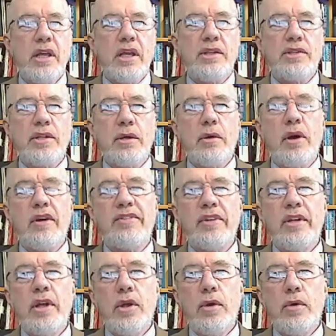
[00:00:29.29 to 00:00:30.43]
and so
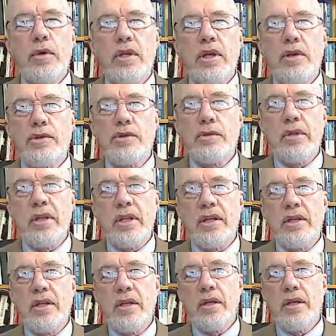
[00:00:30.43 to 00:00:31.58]
often horticultural
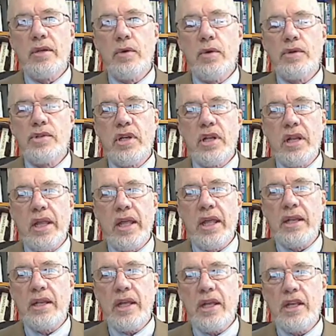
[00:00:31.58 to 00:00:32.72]
and orchard
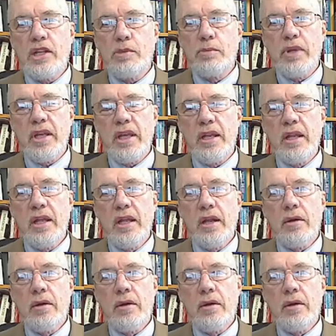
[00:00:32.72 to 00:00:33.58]
land has been